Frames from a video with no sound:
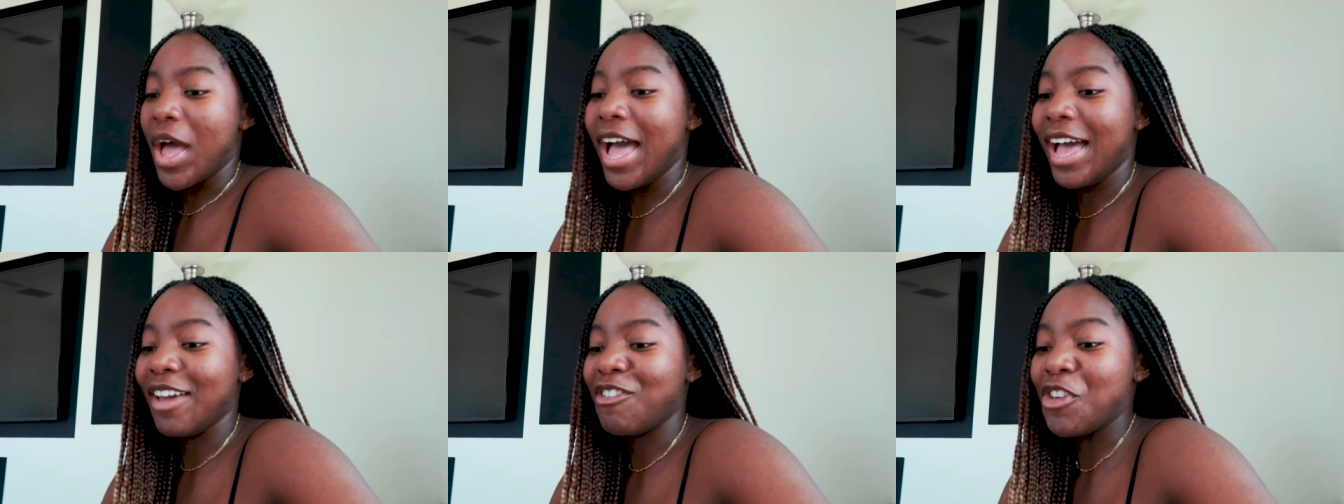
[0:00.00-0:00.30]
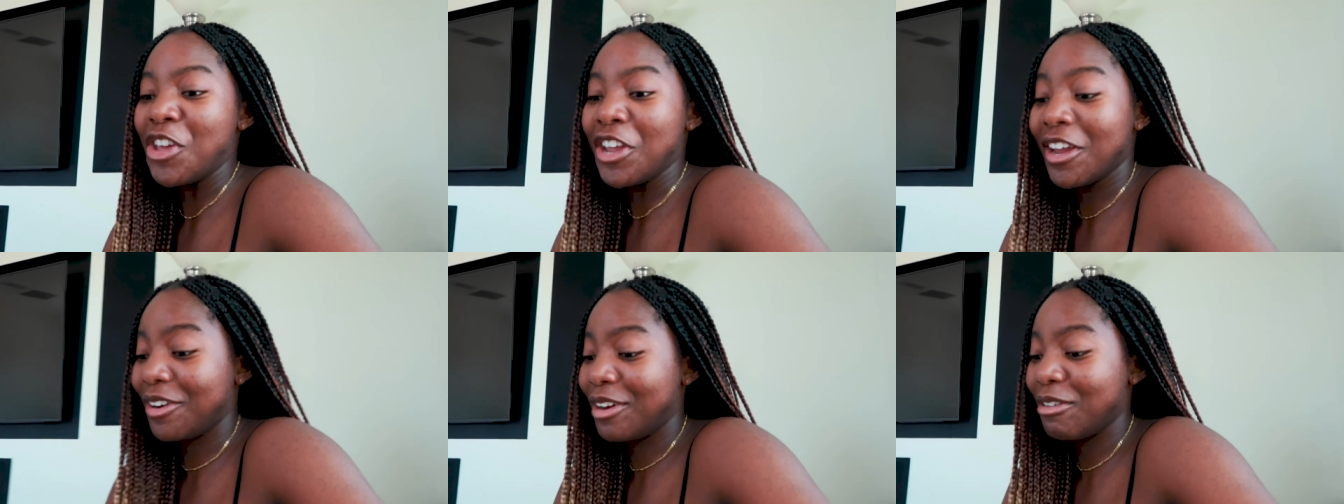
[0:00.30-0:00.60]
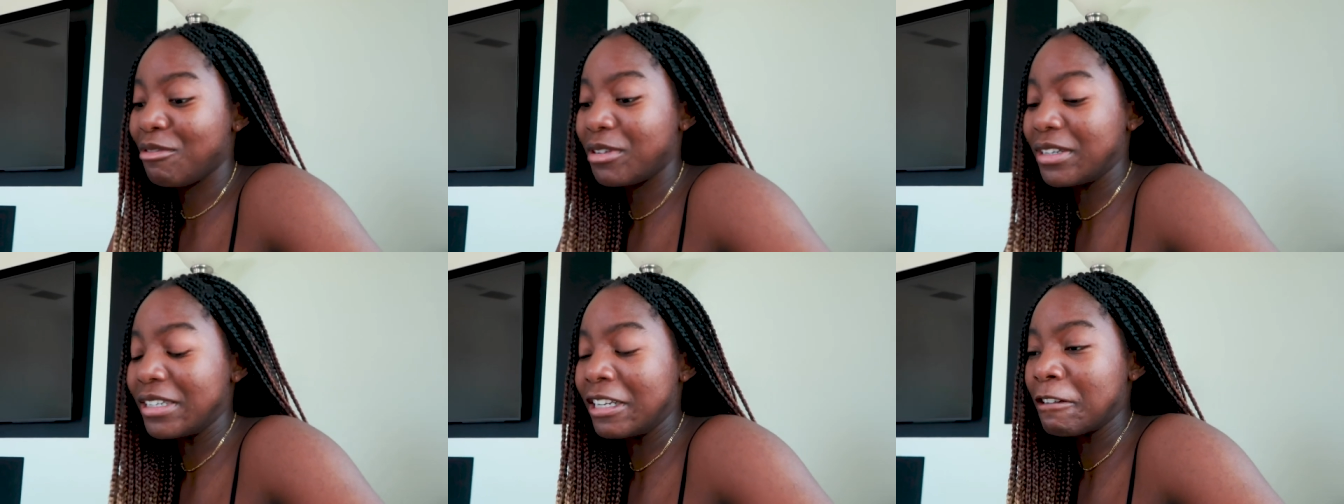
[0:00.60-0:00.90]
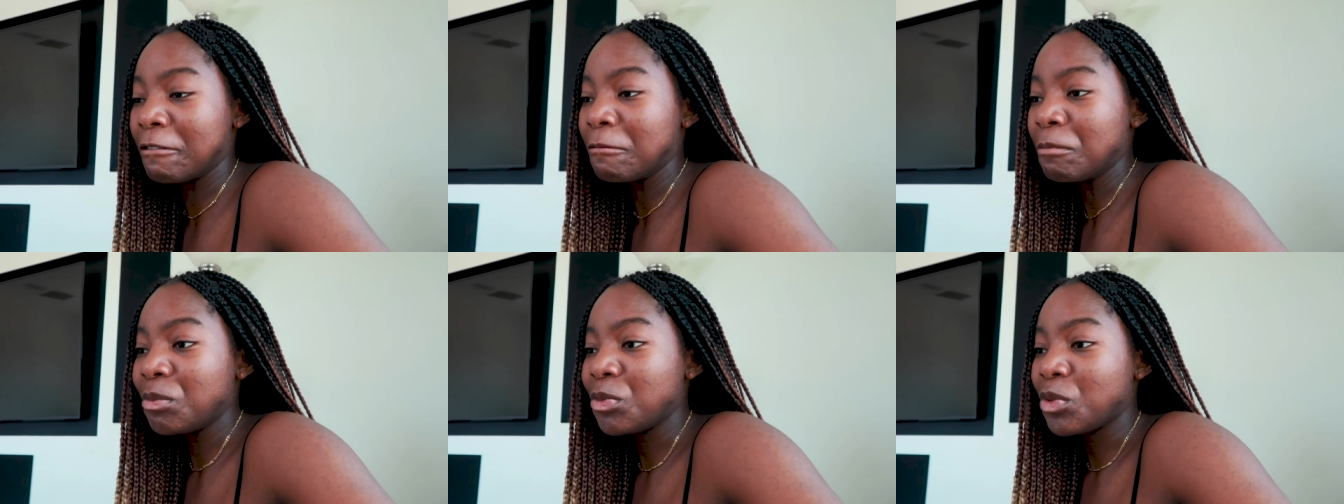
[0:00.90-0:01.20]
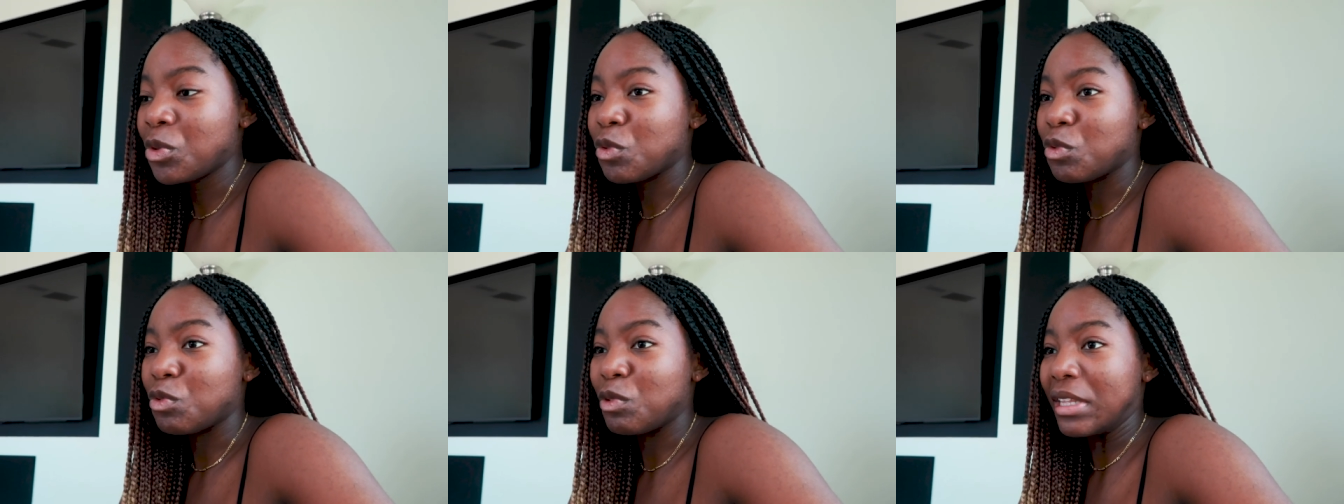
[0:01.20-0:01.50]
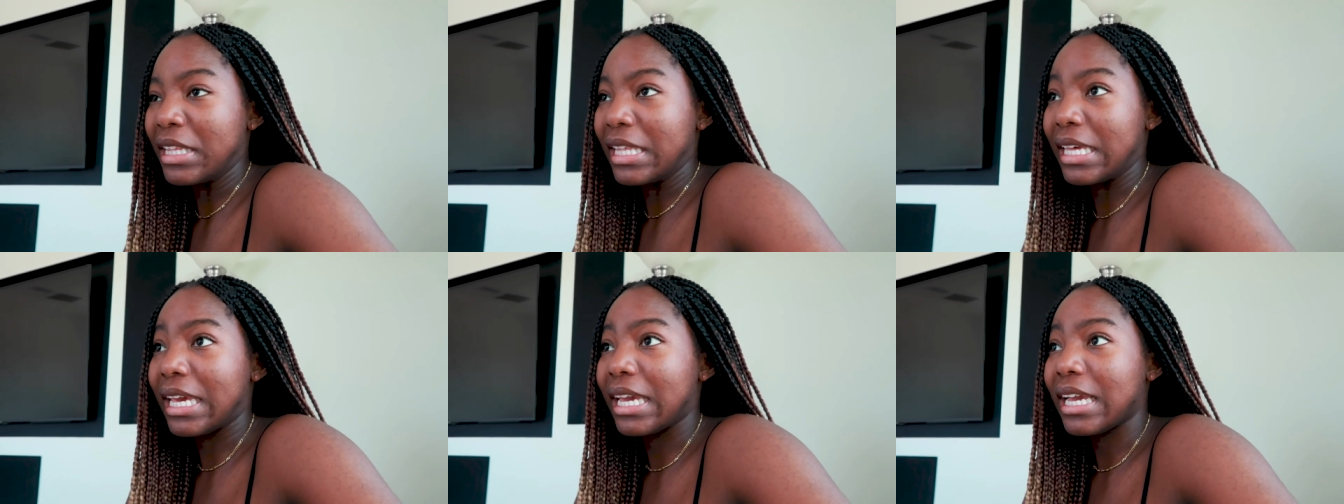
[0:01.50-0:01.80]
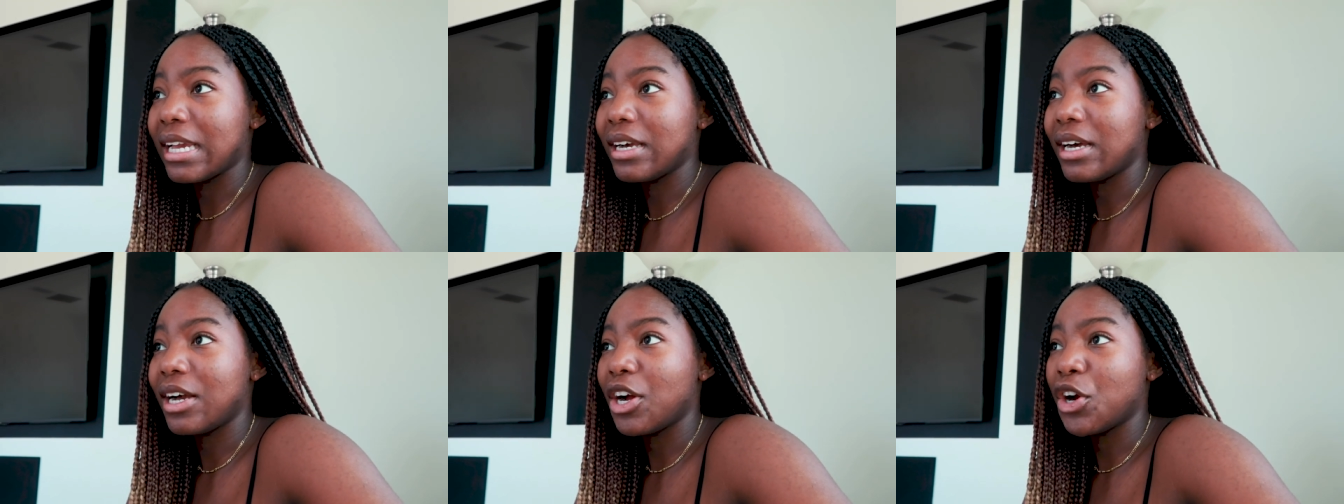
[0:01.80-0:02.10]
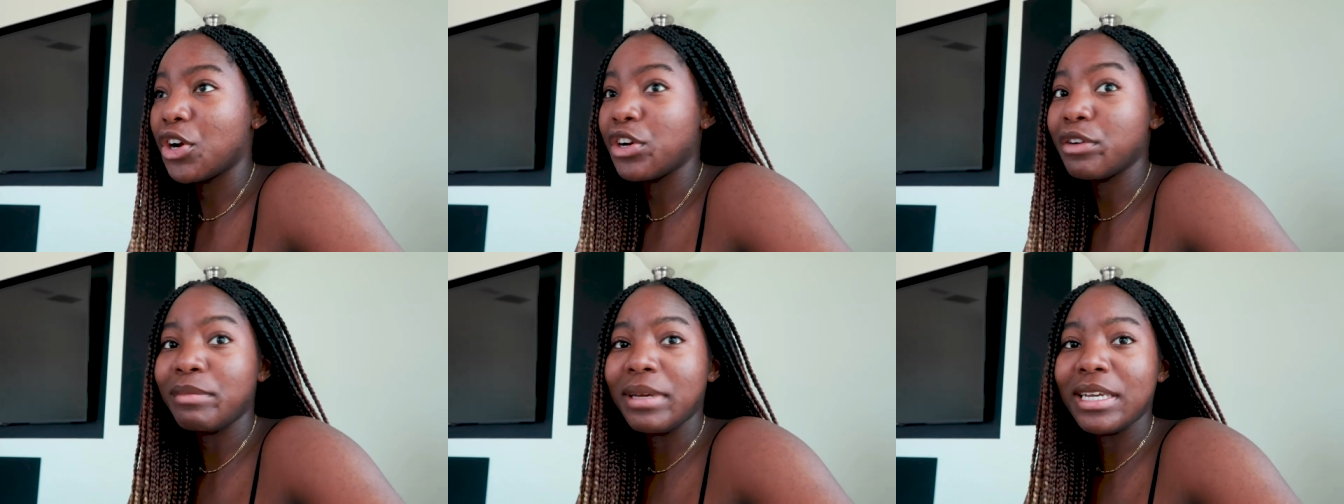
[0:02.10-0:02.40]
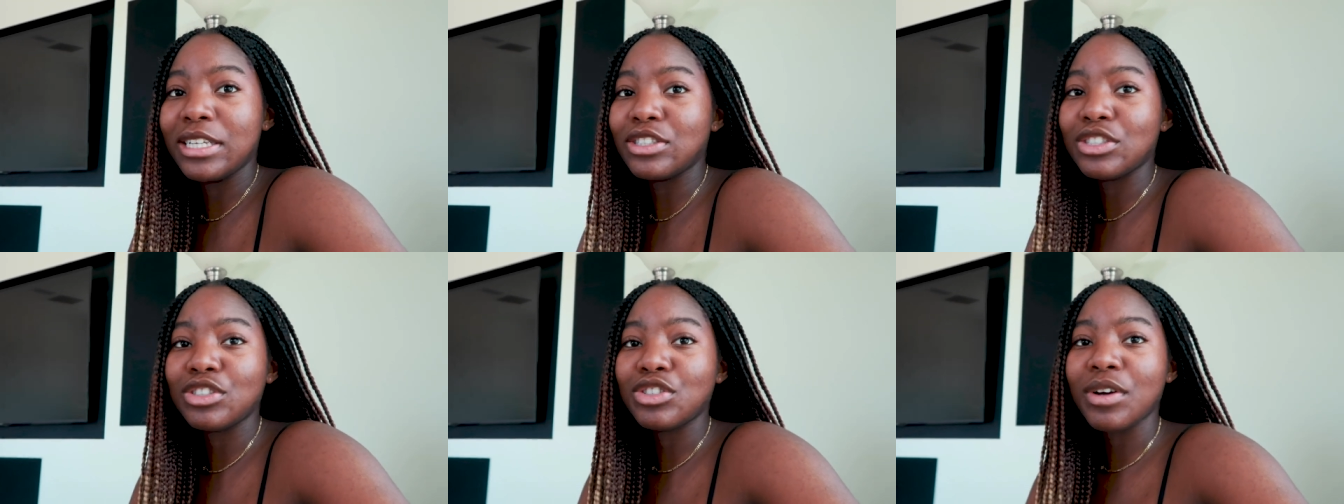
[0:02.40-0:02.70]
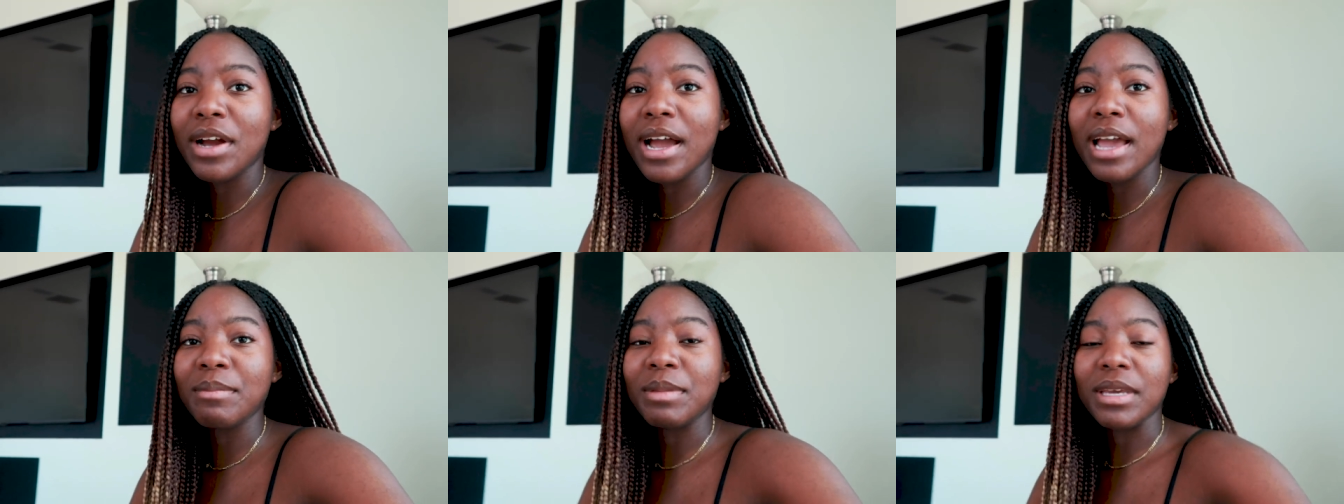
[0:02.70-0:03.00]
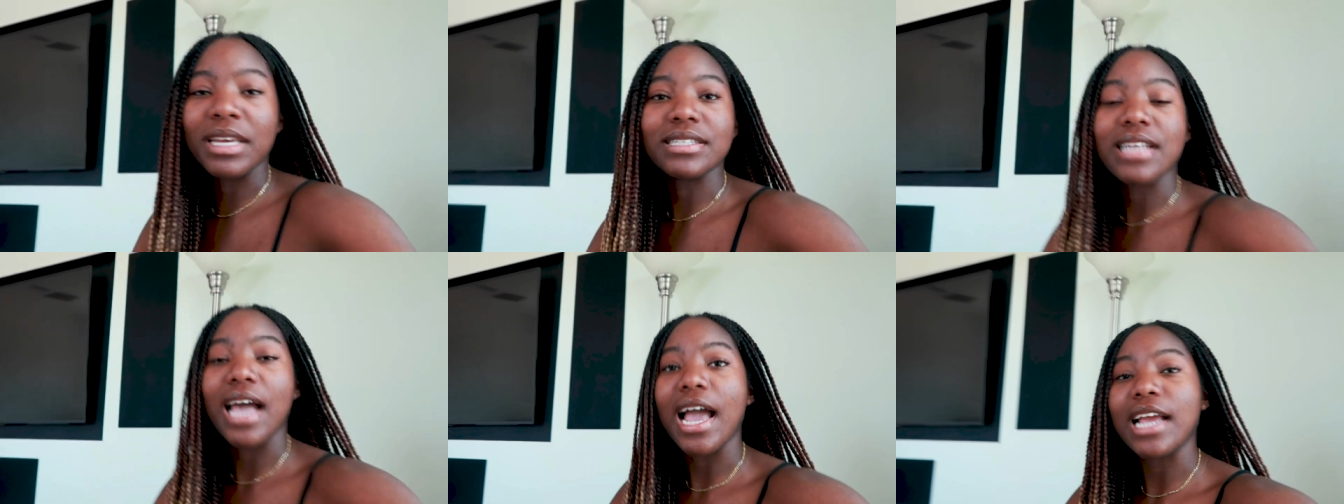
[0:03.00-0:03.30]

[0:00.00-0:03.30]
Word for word: I figured it wouldn't really hurt me to try because